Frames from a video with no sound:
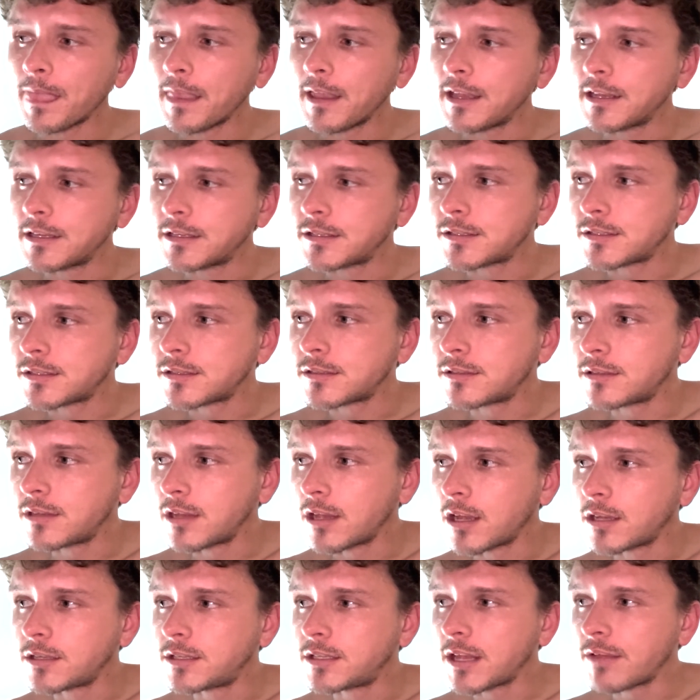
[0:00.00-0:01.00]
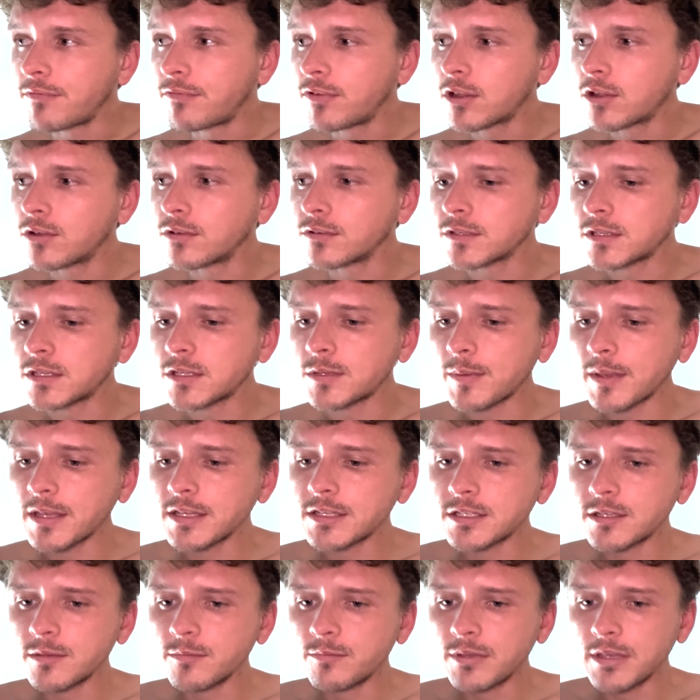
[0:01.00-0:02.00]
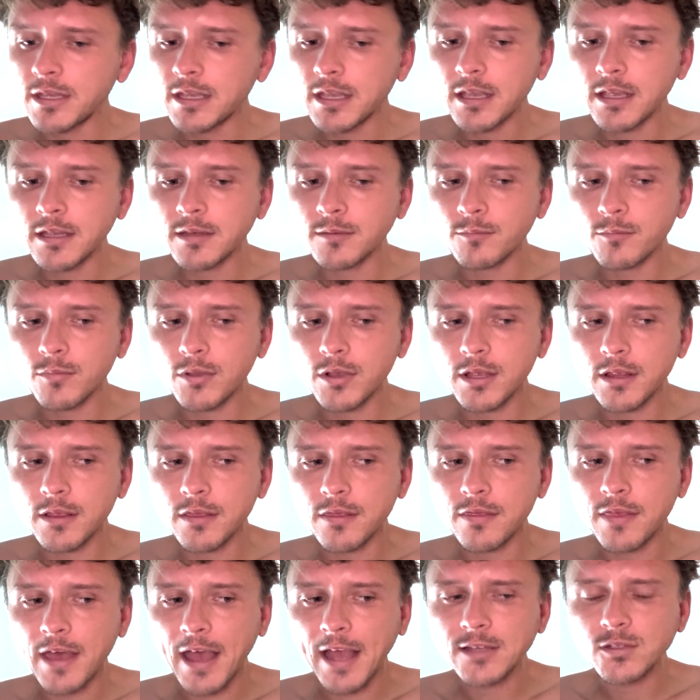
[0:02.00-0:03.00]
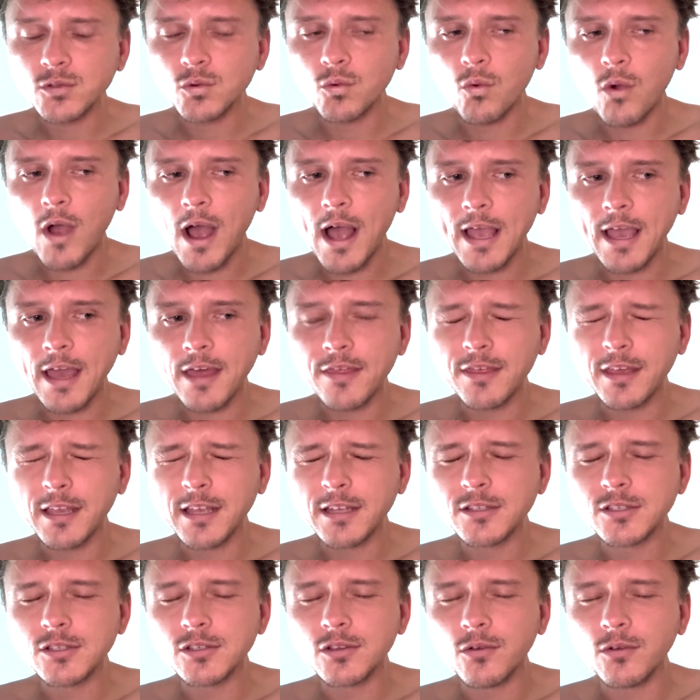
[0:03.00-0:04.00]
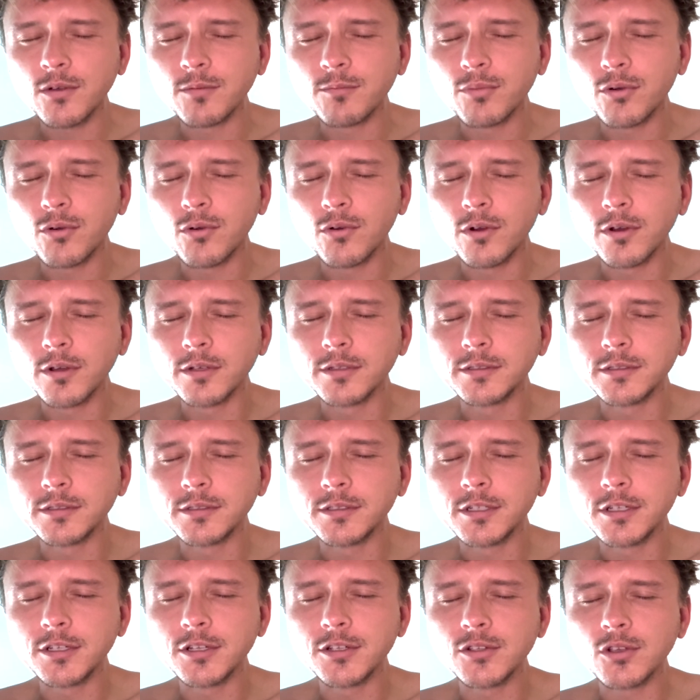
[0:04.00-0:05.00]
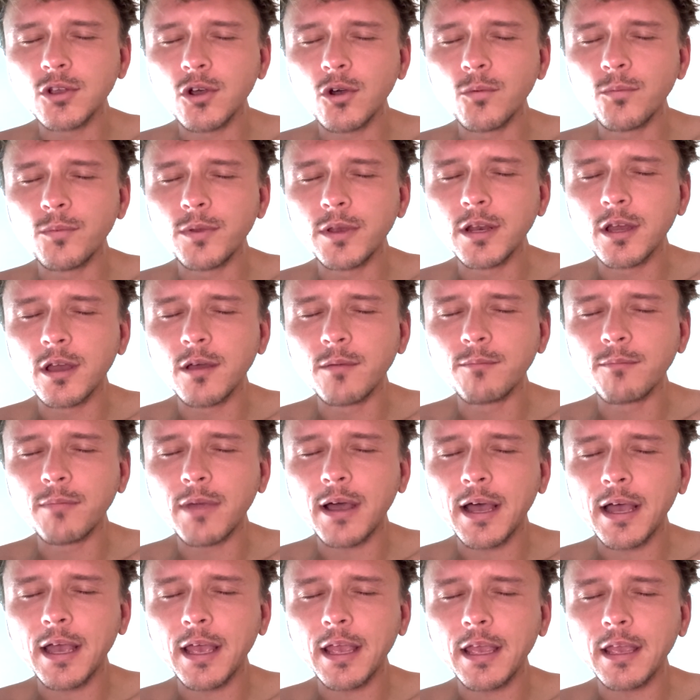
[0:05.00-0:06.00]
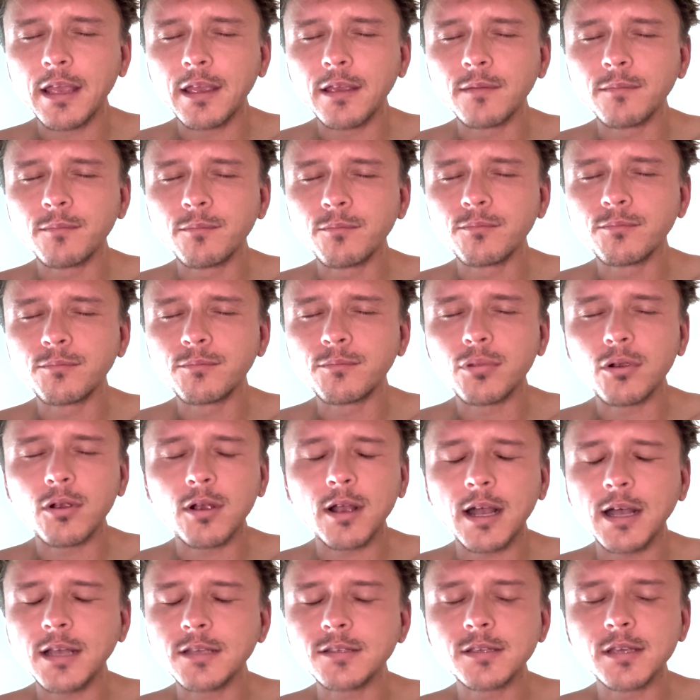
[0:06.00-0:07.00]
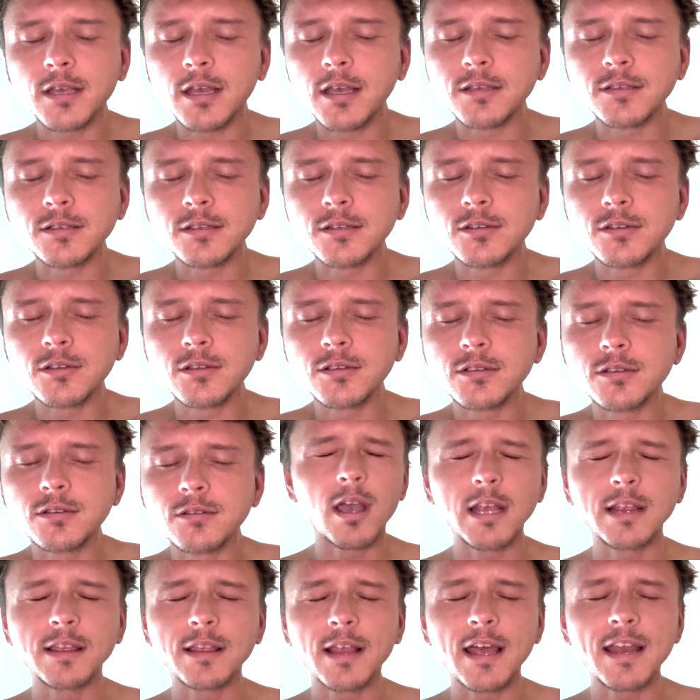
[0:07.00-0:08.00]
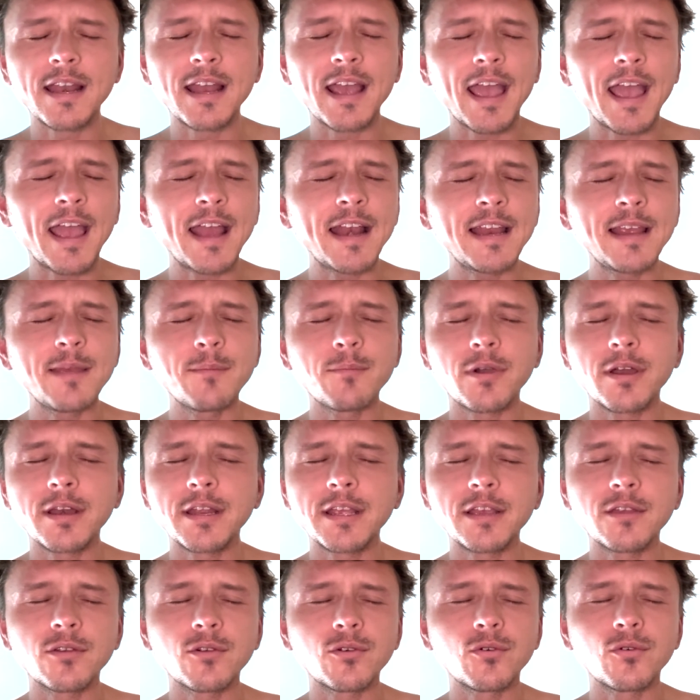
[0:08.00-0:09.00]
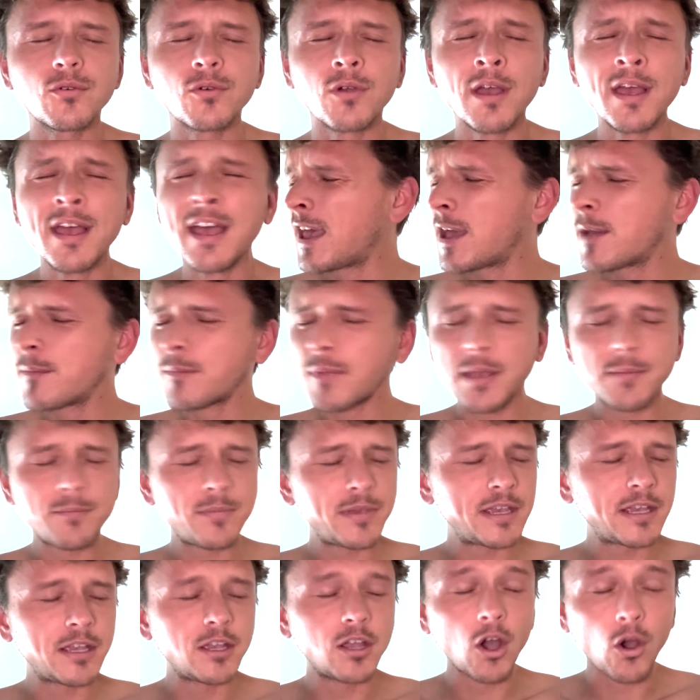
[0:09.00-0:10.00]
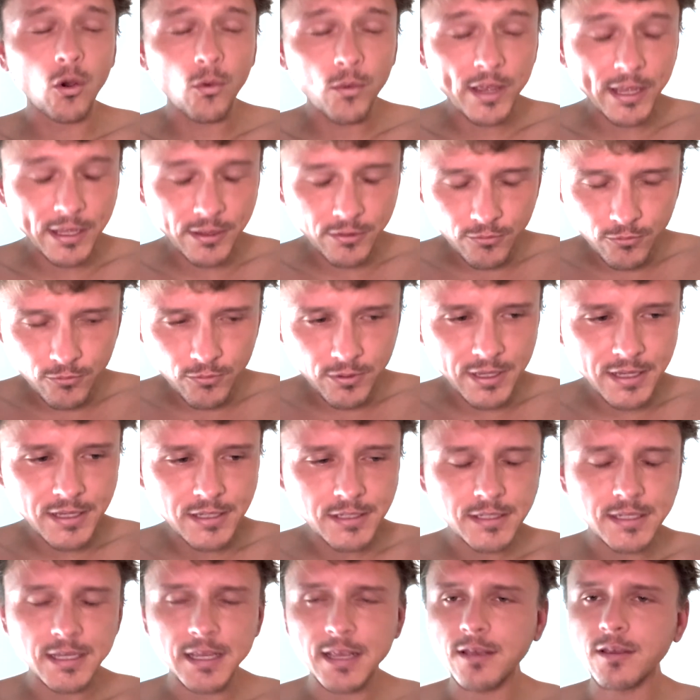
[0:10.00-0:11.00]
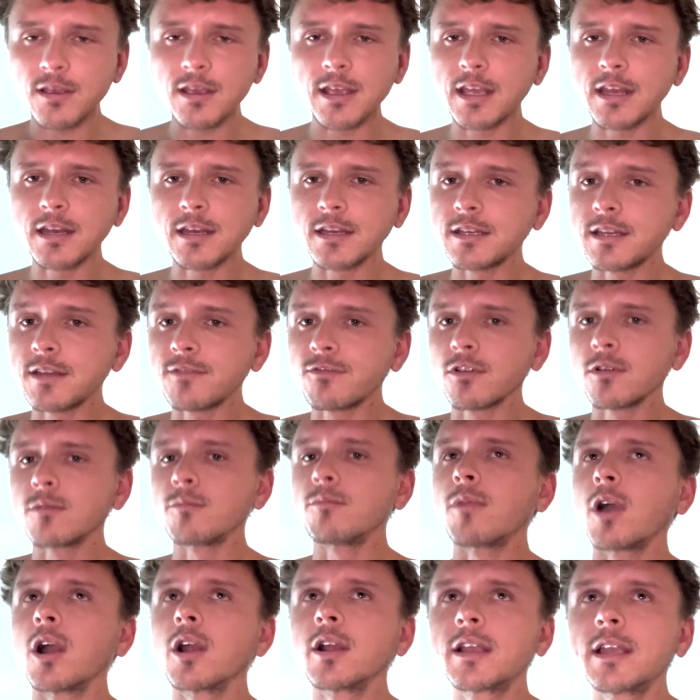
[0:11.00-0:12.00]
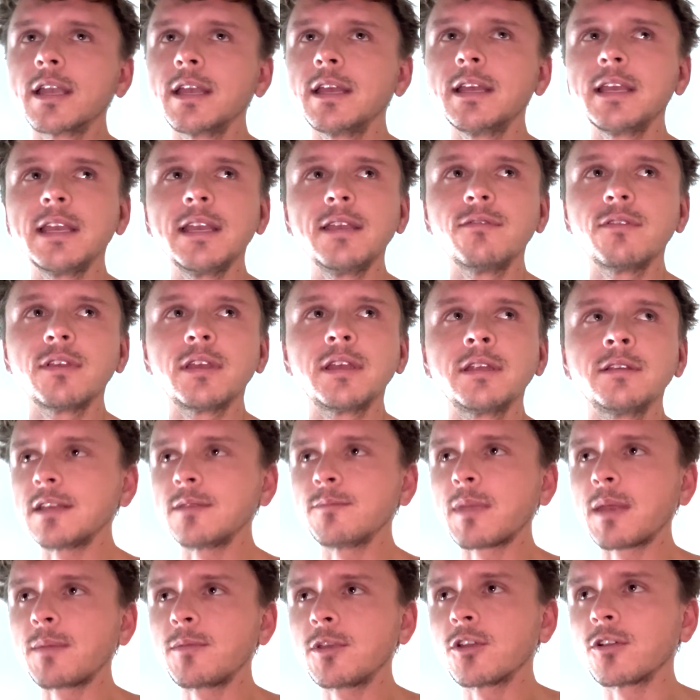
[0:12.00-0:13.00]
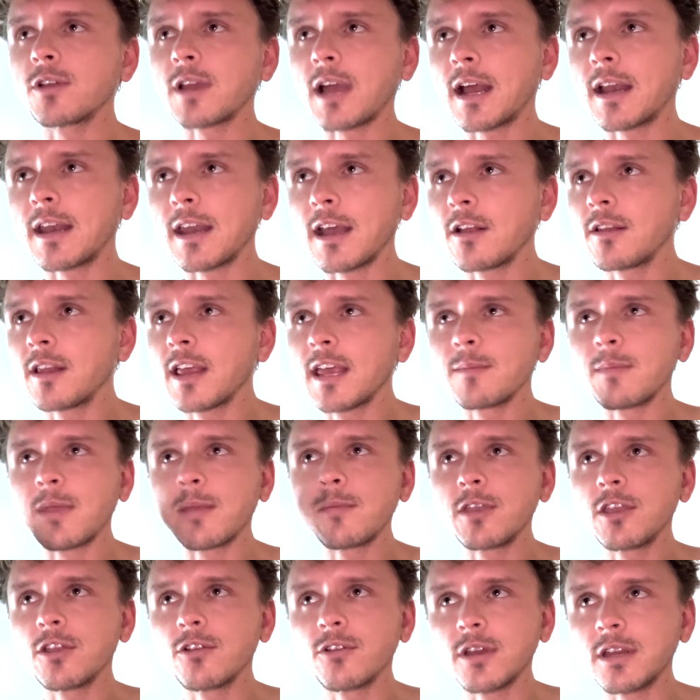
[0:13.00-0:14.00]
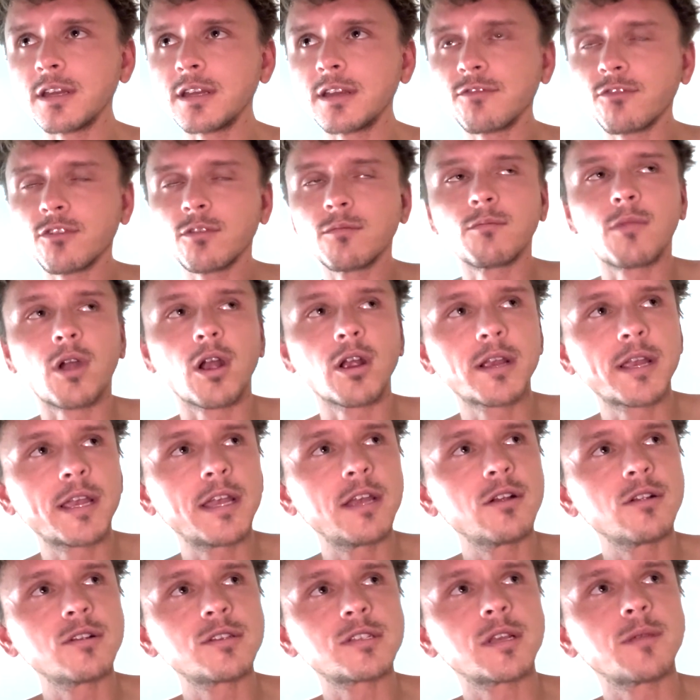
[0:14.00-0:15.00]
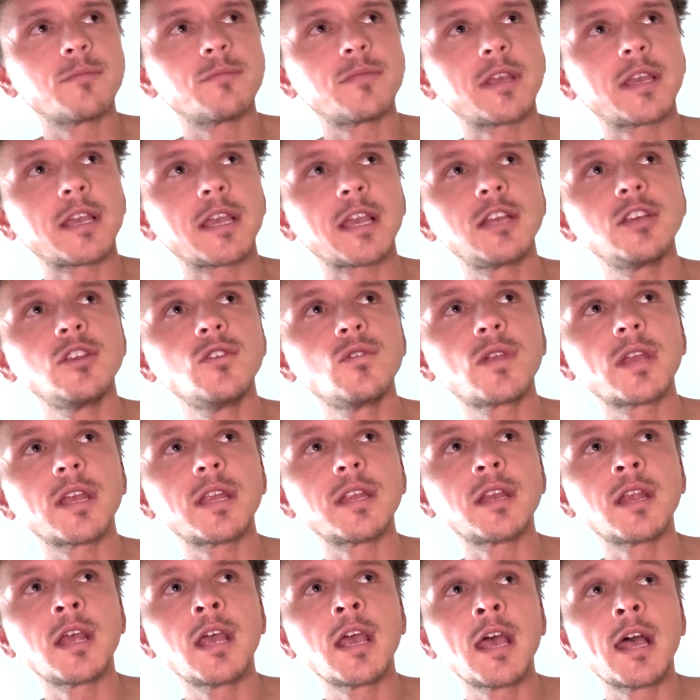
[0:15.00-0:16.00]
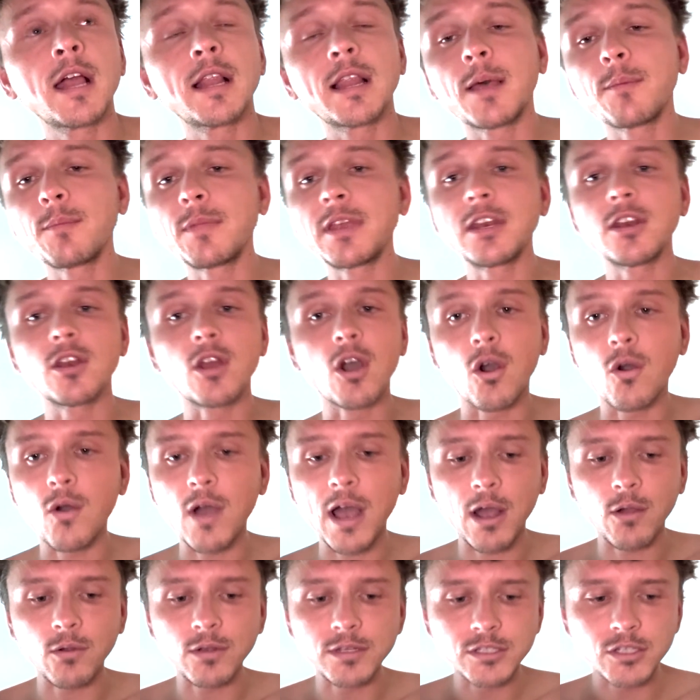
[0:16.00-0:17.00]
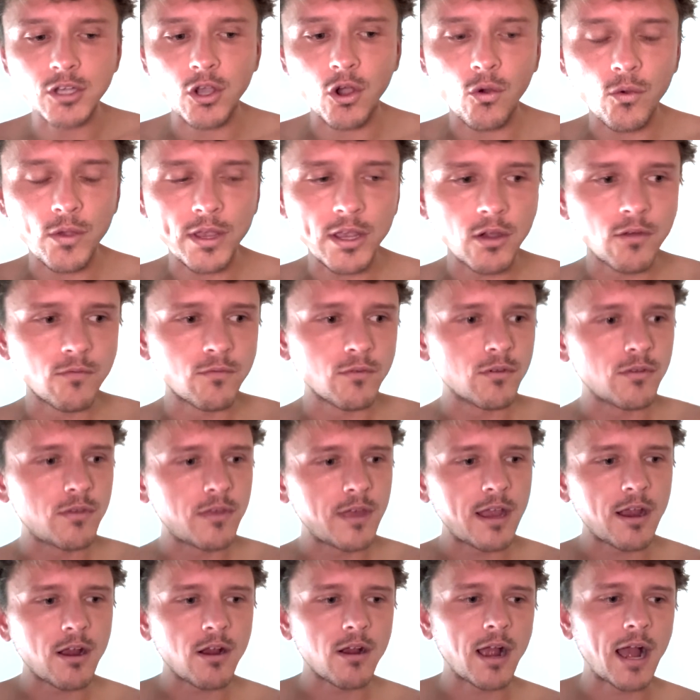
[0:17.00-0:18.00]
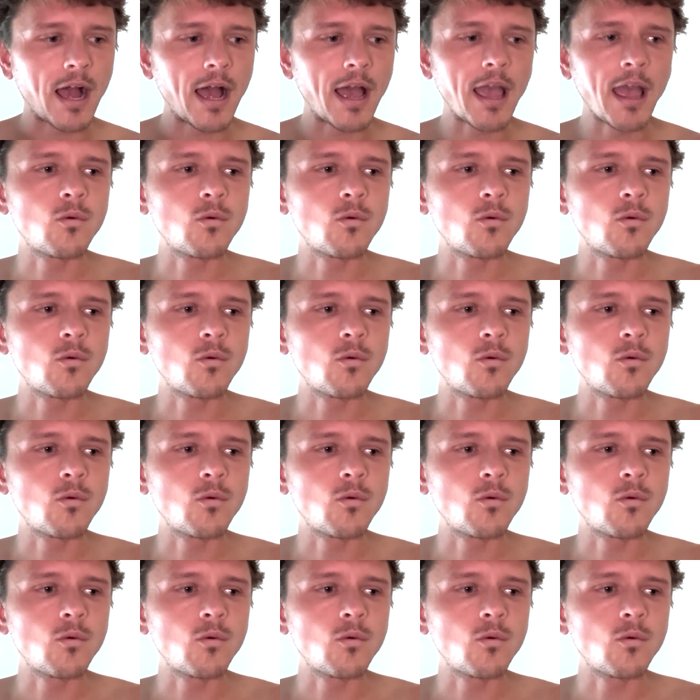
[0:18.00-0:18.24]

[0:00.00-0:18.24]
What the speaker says: It's a difficult space to be in, but that's why I think it's so important to just open up my process and let anybody who might be going through this in a different market, even maybe you're not in LA, maybe you're in a different market or something, and you can let me know how it's going over there.